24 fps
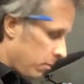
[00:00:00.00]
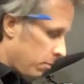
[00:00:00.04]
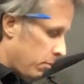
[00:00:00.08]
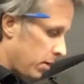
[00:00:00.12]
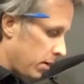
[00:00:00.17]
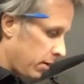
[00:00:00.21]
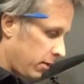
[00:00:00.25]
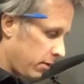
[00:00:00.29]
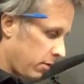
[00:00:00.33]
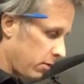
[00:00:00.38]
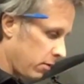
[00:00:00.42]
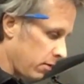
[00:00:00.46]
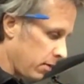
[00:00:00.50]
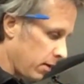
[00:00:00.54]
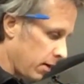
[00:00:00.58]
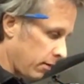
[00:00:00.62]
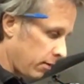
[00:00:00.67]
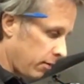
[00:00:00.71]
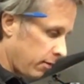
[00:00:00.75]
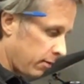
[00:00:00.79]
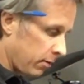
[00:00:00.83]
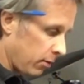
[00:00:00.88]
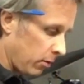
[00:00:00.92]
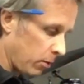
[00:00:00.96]
Make sure
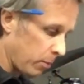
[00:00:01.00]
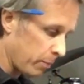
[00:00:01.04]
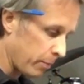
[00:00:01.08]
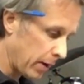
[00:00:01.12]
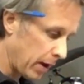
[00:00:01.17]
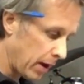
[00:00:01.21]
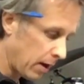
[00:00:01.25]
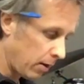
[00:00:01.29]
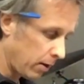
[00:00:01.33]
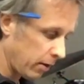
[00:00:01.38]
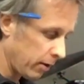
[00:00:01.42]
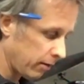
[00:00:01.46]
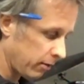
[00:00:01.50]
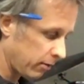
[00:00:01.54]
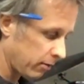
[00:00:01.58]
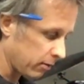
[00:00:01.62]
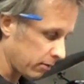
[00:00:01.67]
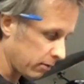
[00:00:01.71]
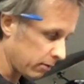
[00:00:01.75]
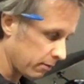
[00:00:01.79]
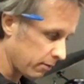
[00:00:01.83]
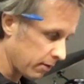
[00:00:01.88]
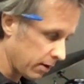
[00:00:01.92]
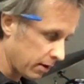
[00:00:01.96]
that's still balanced
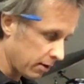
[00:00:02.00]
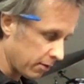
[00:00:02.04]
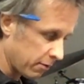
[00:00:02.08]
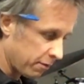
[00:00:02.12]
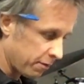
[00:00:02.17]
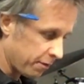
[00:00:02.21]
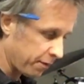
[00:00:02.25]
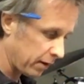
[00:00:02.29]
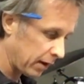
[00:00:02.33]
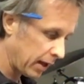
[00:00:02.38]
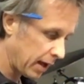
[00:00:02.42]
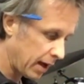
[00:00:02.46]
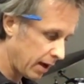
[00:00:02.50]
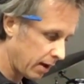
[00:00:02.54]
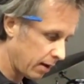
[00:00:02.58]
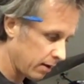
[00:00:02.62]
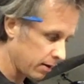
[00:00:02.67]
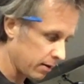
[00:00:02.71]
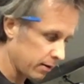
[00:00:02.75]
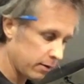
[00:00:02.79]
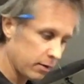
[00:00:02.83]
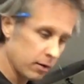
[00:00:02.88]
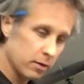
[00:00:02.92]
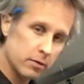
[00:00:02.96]
and flat
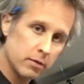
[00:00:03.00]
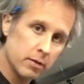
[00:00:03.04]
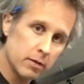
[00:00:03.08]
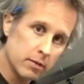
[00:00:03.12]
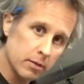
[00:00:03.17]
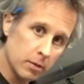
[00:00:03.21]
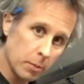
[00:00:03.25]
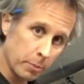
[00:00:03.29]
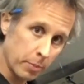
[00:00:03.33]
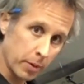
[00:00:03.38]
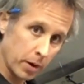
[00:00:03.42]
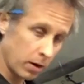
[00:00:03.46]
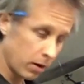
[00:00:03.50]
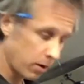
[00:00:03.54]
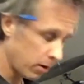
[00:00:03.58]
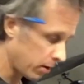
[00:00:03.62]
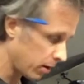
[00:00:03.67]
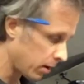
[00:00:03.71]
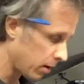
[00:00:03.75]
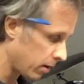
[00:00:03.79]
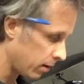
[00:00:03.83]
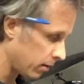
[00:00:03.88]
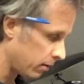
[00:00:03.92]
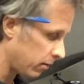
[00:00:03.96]
and touching the
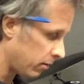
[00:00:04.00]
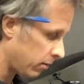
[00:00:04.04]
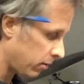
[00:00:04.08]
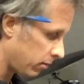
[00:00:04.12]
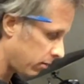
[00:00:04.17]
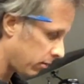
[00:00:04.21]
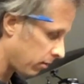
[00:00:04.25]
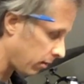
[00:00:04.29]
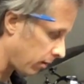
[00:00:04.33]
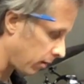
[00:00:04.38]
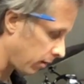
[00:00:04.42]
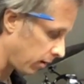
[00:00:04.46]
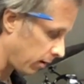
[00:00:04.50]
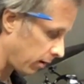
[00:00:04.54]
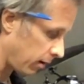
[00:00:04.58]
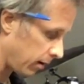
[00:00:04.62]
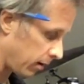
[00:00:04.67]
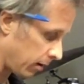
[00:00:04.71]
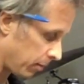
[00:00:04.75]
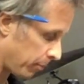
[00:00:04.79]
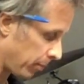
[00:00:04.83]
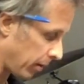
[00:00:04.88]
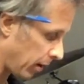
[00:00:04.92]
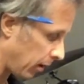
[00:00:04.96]
bearing edge
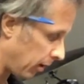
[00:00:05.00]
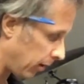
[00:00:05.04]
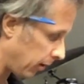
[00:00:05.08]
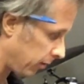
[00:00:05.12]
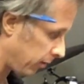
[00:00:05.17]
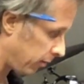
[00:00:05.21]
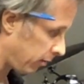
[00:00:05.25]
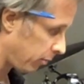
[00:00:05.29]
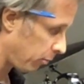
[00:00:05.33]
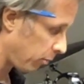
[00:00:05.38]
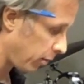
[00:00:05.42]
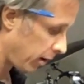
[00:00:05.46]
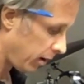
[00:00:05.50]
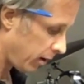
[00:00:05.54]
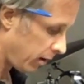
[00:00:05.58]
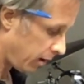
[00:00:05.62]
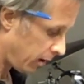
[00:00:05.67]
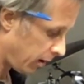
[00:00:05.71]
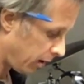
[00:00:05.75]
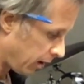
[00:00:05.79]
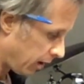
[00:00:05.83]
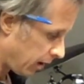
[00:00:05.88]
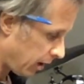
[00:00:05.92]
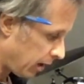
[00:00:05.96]
in a balanced
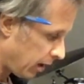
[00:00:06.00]
way.